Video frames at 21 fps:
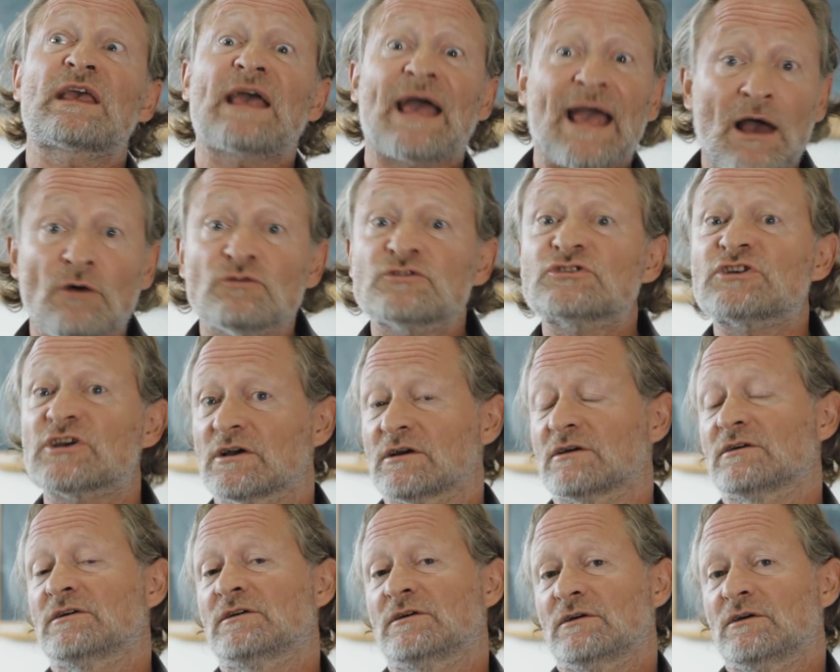
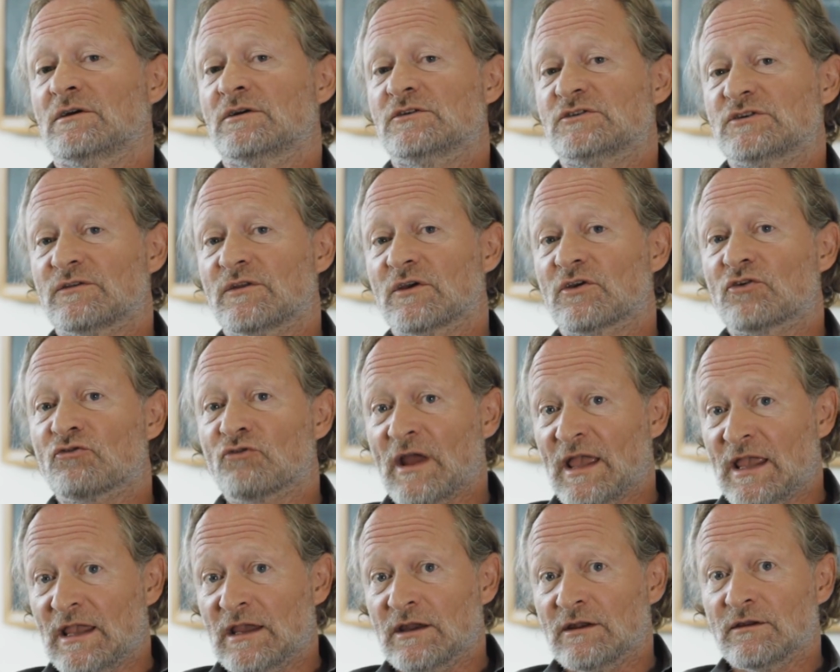counter to the
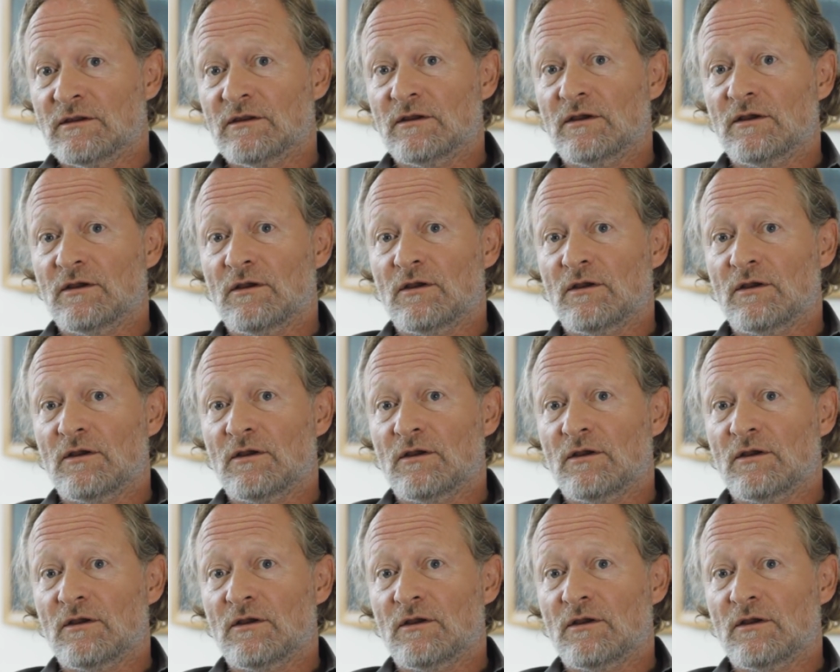grain